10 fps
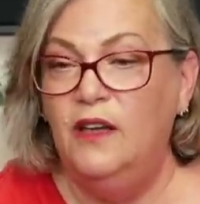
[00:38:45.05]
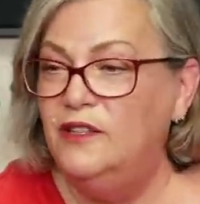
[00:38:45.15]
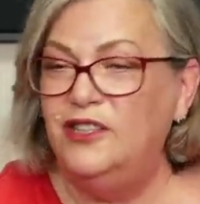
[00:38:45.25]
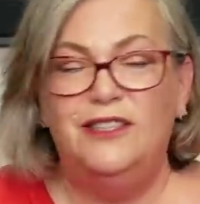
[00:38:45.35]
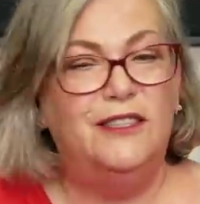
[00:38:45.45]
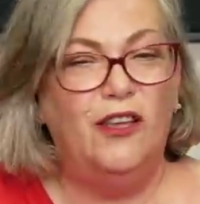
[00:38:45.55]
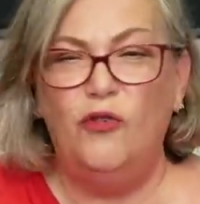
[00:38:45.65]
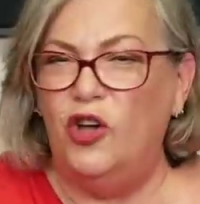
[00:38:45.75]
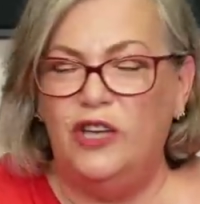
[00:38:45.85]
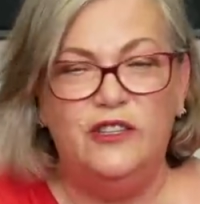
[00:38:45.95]
She's so
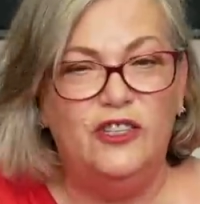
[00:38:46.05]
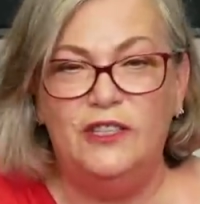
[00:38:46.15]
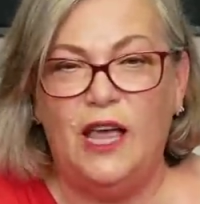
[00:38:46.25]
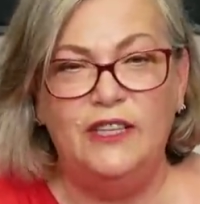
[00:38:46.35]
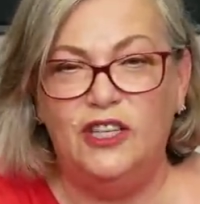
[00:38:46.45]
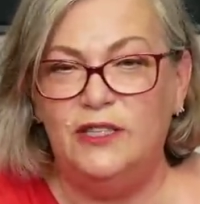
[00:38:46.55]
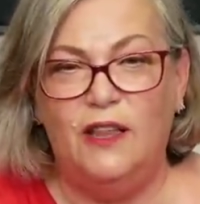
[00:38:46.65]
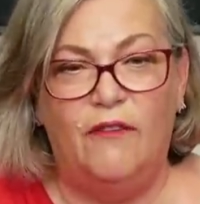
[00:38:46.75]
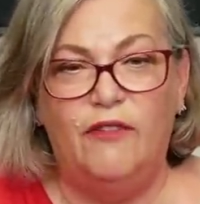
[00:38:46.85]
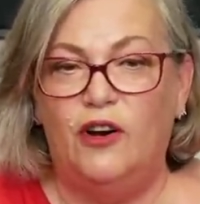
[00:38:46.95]
good. She's I just
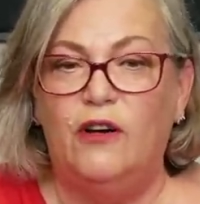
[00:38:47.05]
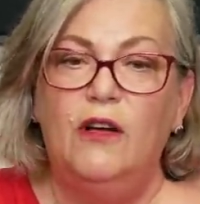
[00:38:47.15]
love her.